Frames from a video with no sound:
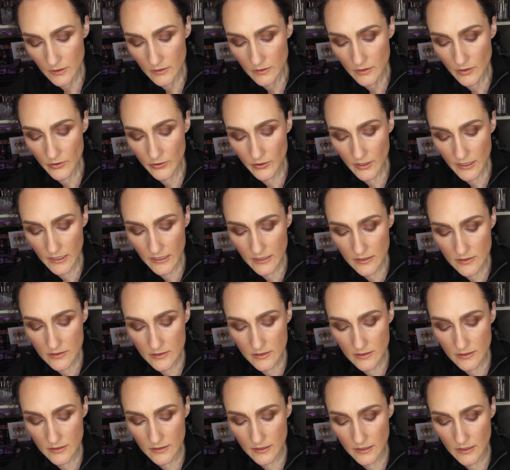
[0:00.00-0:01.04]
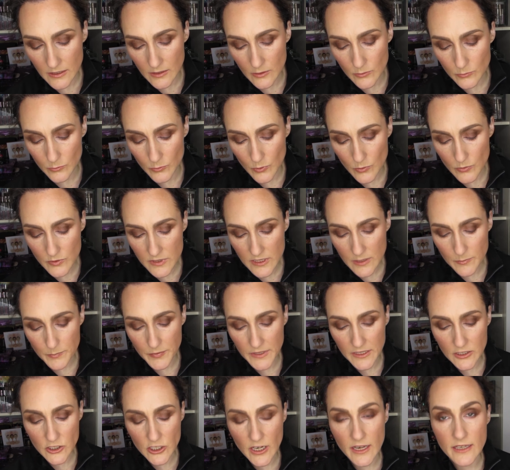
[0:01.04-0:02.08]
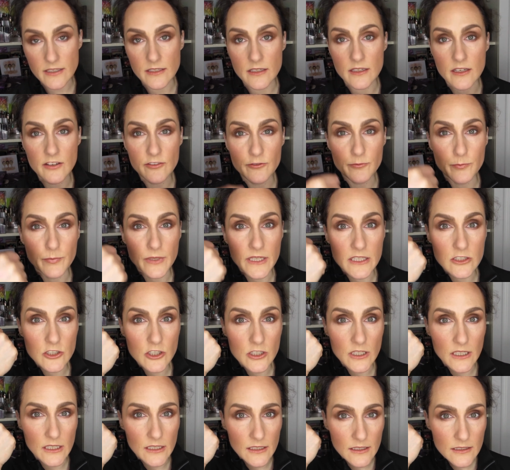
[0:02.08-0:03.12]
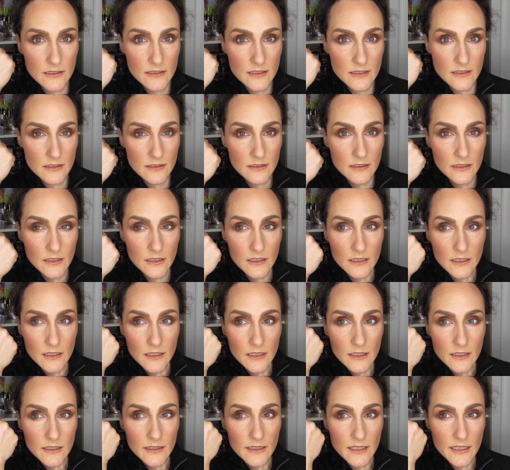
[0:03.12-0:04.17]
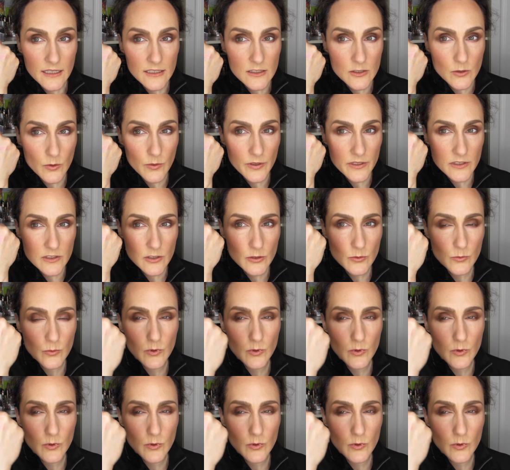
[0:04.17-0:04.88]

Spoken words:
The thing is, the rosy peach has enough peach in it that it's going to